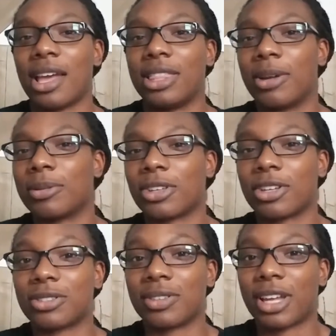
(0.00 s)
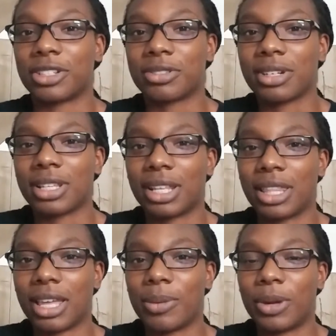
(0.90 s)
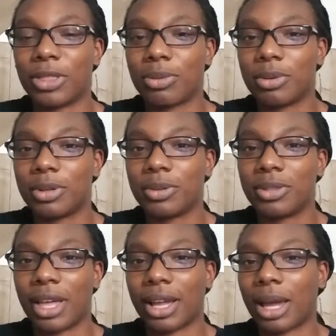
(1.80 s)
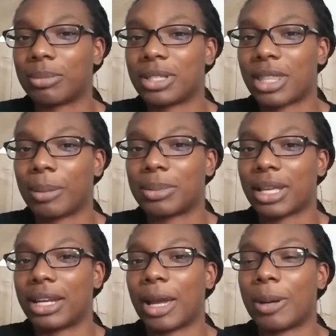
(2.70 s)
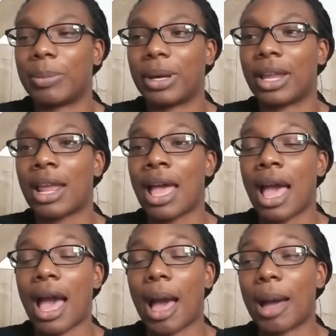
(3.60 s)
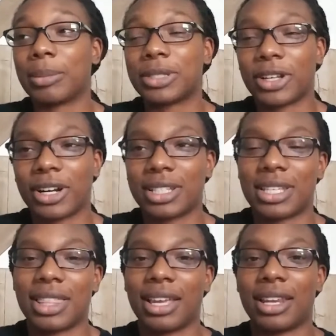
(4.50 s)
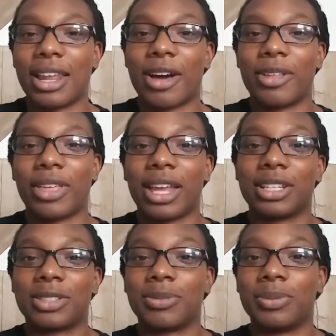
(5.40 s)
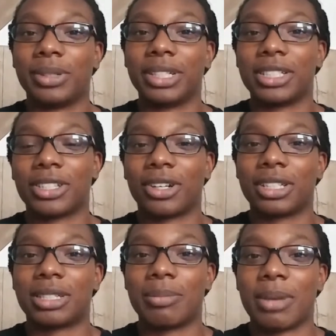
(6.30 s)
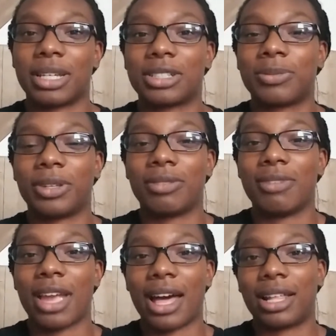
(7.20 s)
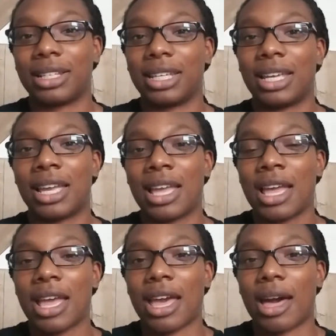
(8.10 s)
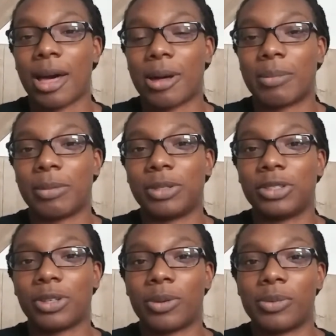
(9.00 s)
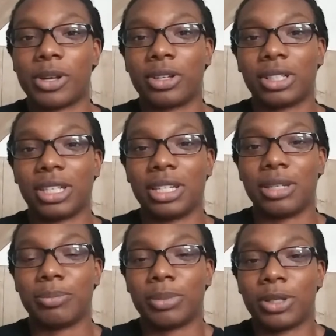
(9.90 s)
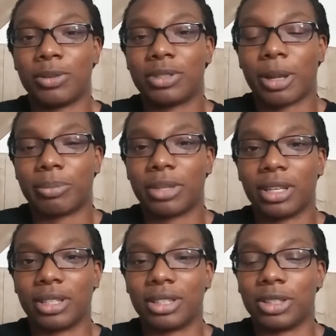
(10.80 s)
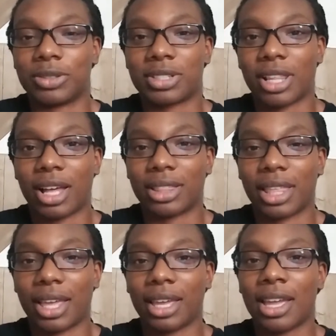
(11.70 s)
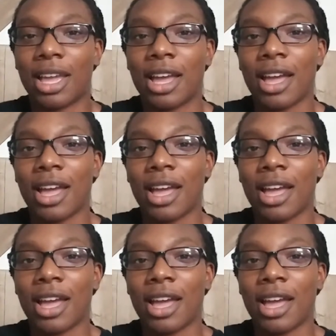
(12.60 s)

and there was also that tree that they went through that got them to the upside down. But I'm starting to think now that it's really starting to mesh with reality. Um, I mean, you saw Will, he puked up the, the little slug thing